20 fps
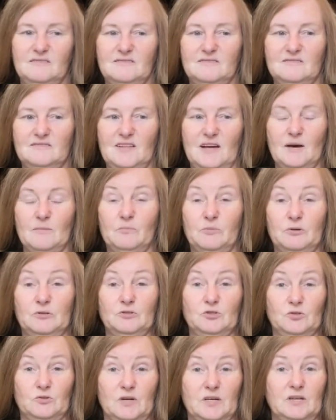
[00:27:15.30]
That
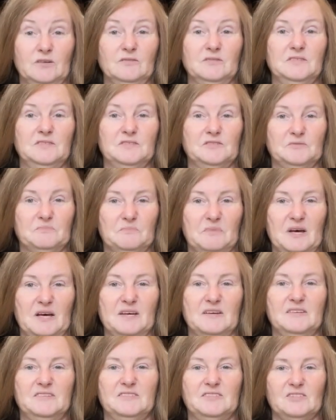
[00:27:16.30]
portrayal is
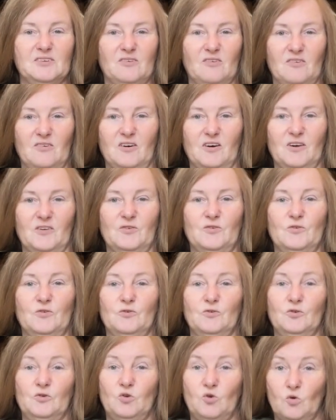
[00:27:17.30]
based on
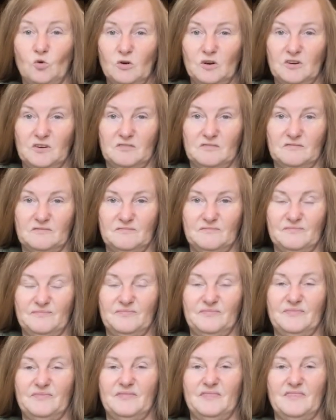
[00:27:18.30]
Gordon,
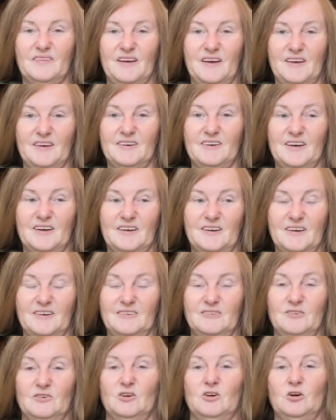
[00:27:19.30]

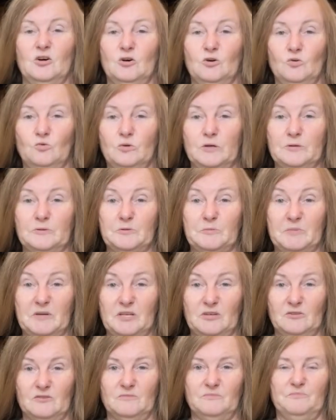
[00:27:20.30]
aka Whipped
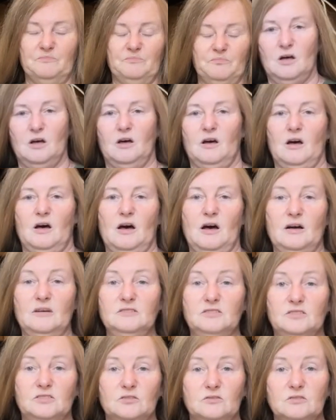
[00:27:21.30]
Peter. I
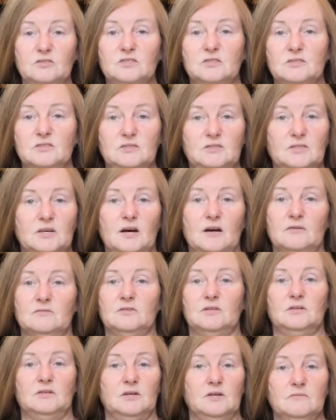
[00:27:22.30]
seriously doubt
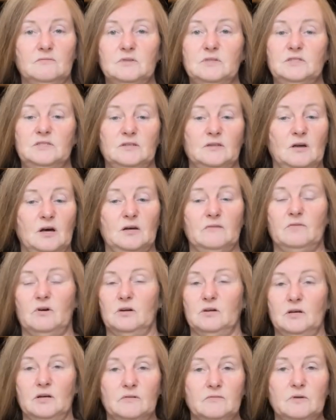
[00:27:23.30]
that every slave
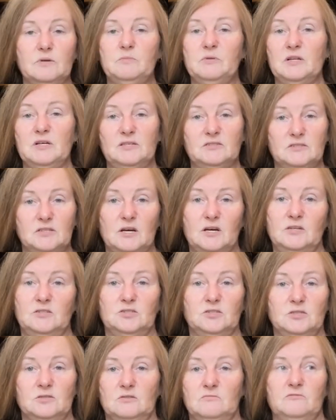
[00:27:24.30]
on every
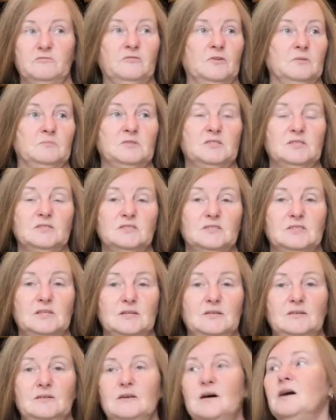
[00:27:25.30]
plantation from
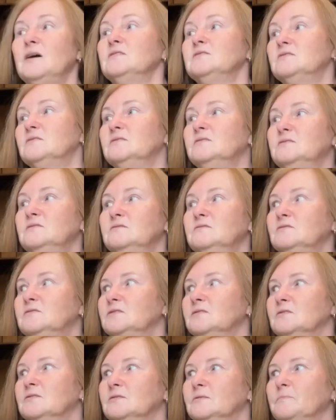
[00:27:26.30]
1619
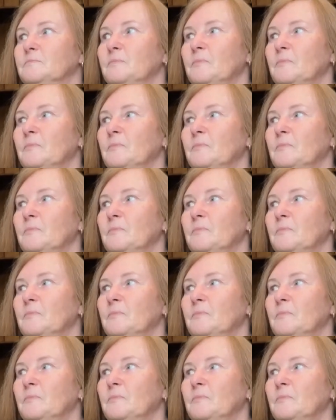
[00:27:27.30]
to